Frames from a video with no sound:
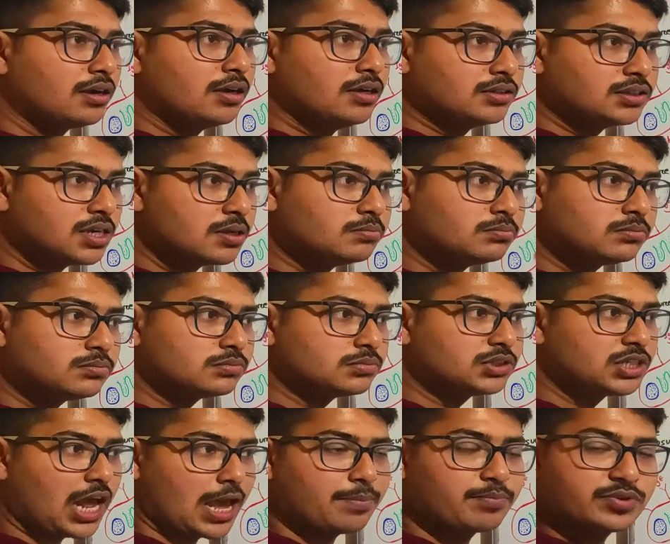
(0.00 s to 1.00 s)
some
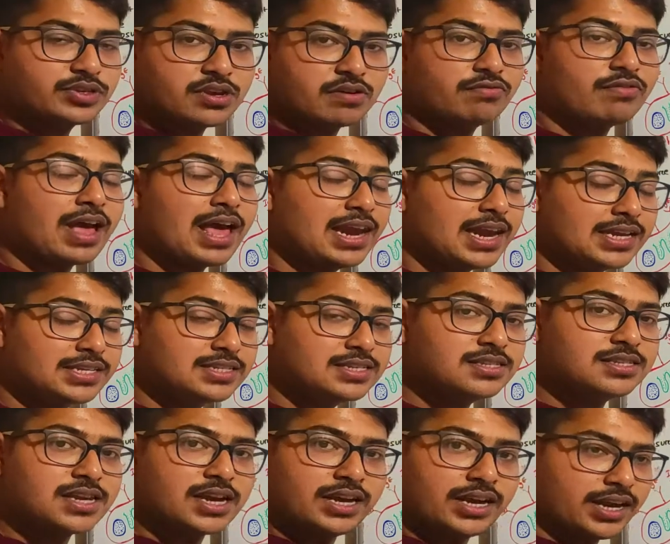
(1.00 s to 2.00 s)
types of
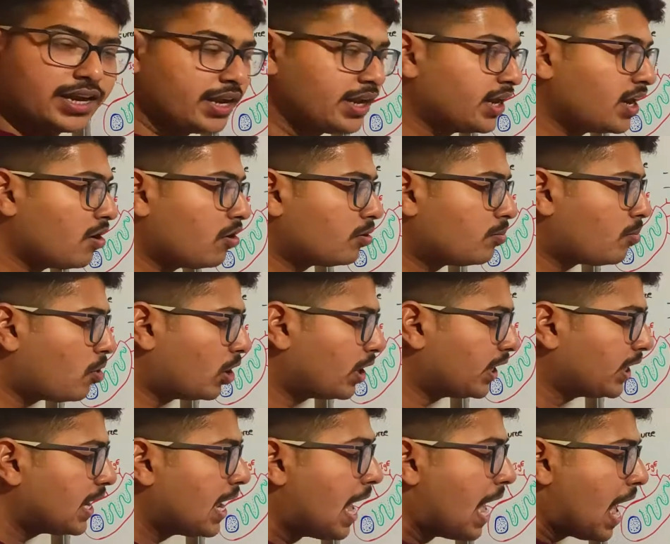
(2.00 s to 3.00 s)
allergens entering in our
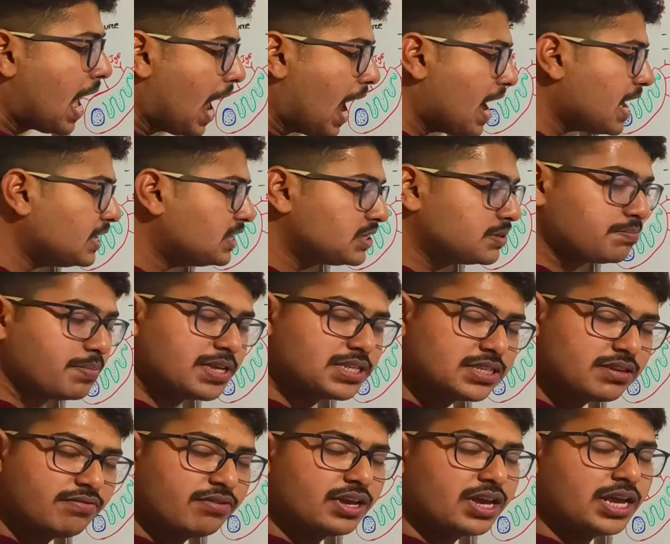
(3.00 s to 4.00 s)
body, and
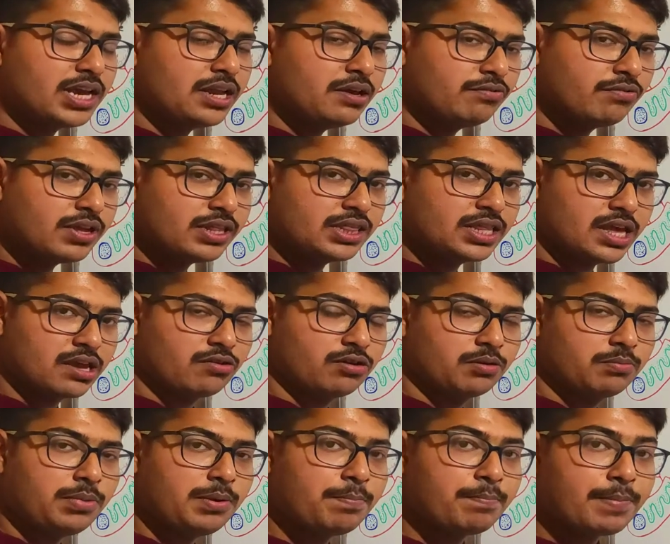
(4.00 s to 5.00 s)
specifically when there
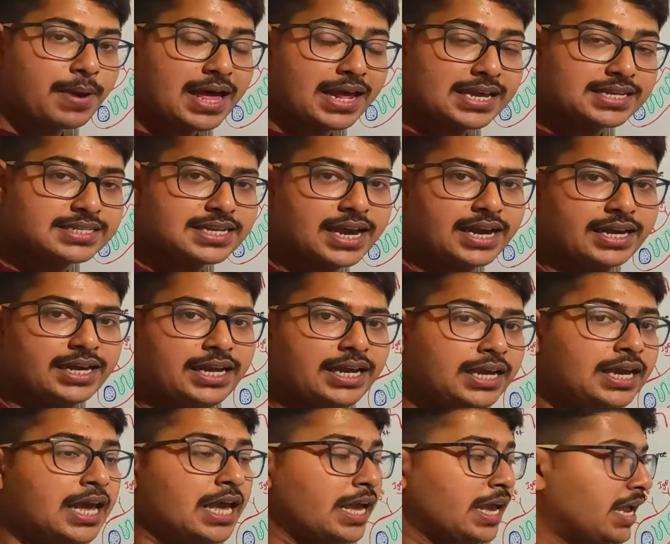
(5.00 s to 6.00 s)
will be
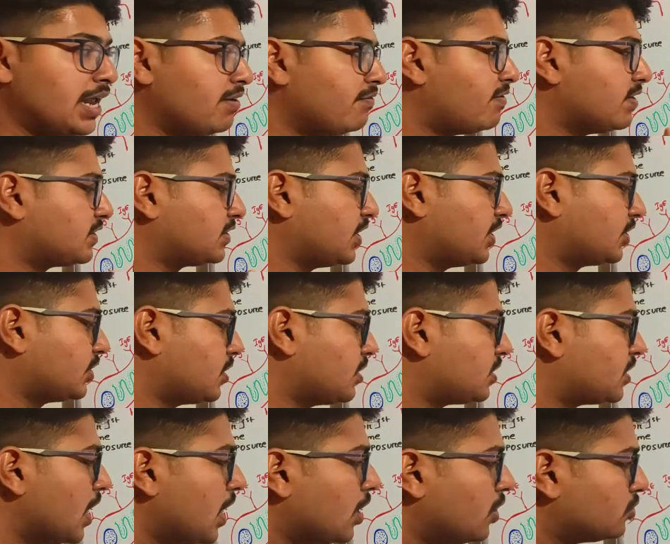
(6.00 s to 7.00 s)
parasitic
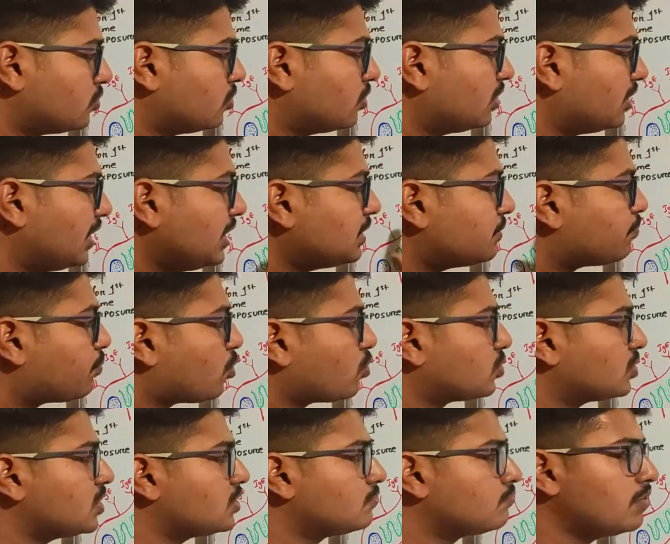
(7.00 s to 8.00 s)
infestations. So this
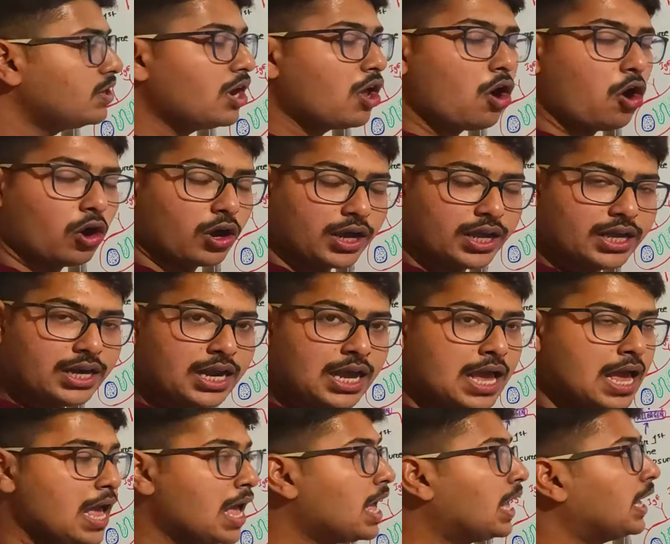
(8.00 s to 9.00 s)
process will occur,
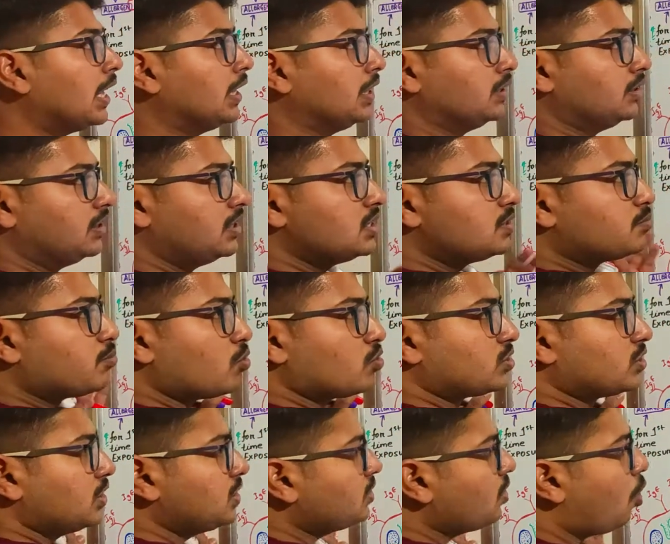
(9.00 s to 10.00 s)

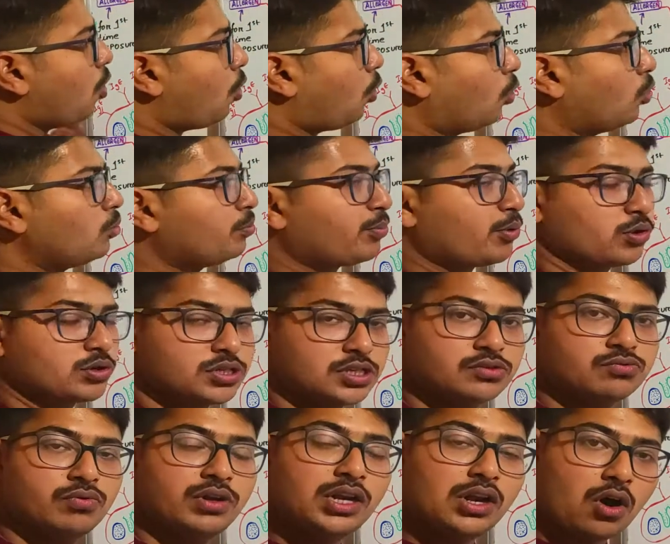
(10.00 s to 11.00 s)
whole
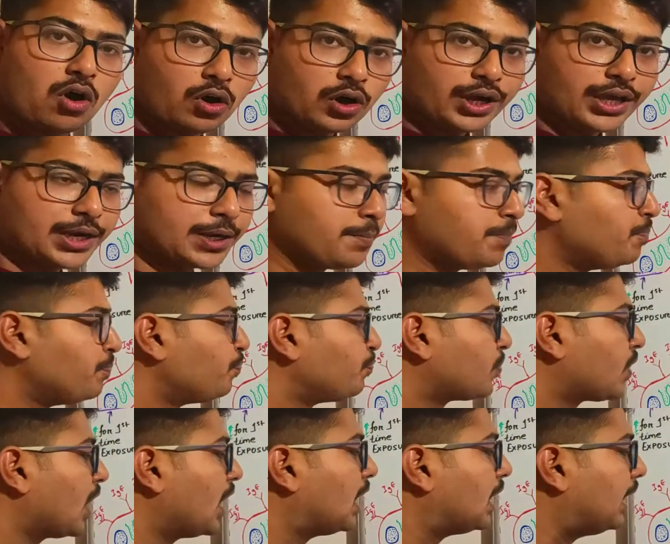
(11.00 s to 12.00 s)
process will occur.
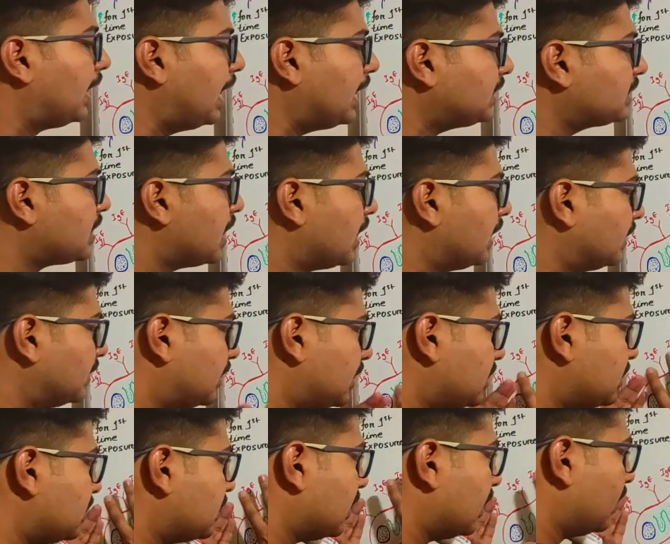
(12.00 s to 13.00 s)
Next,
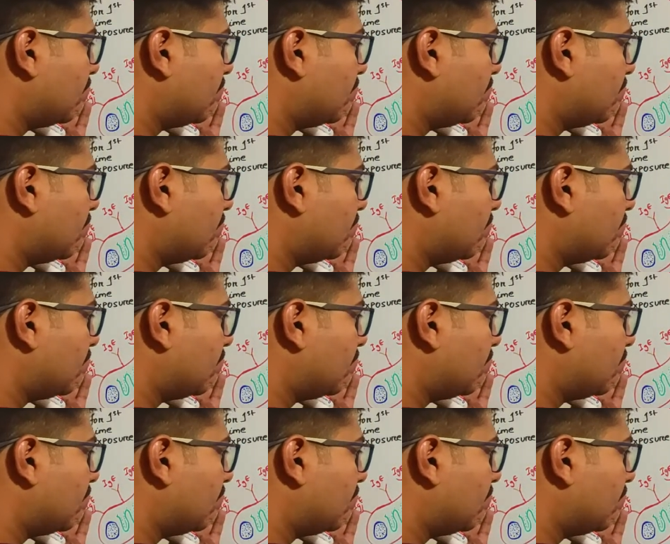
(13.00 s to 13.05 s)
this